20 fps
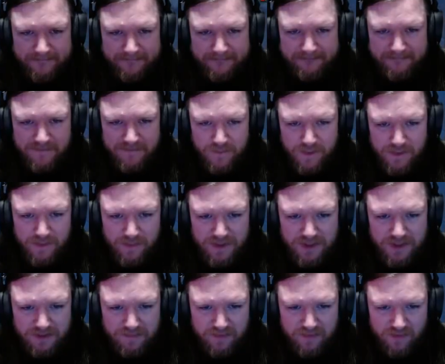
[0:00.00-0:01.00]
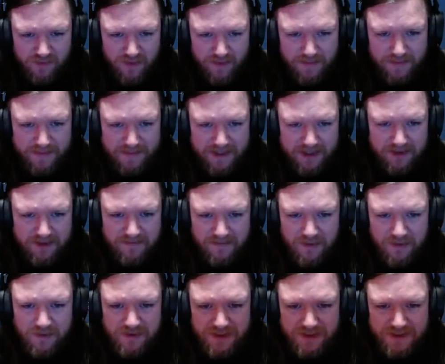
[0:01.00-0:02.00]
The one that we should probably go
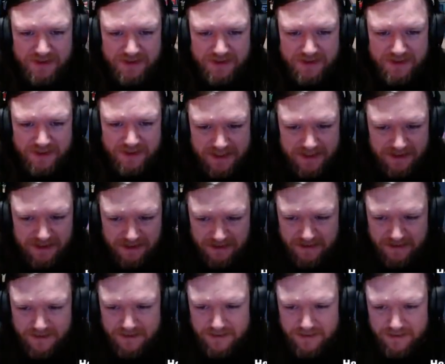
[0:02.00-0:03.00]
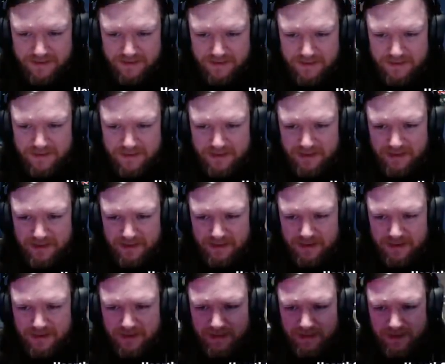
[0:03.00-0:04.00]
for is Sardinia.
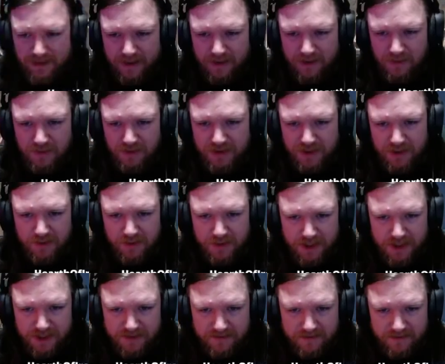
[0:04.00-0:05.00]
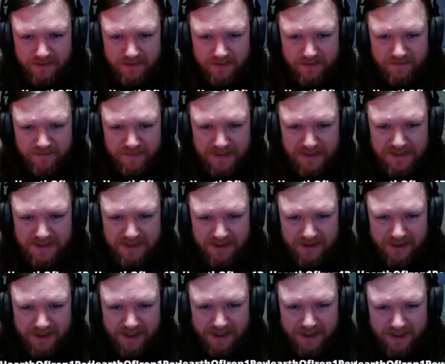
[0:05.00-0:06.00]
And also just beating
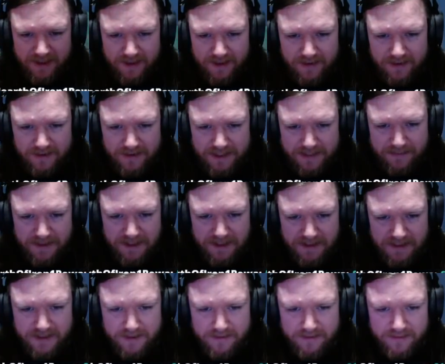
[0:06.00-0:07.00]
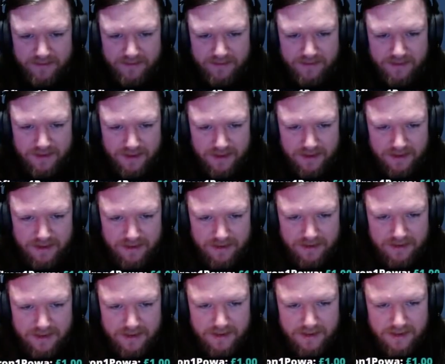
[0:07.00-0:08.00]
the Japanese
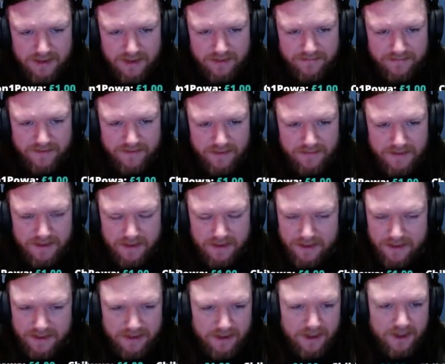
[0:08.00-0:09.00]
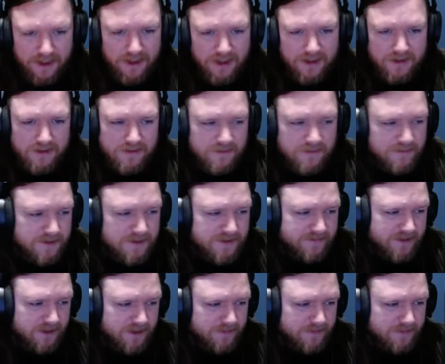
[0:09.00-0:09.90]
in the Philippines, in Pacific.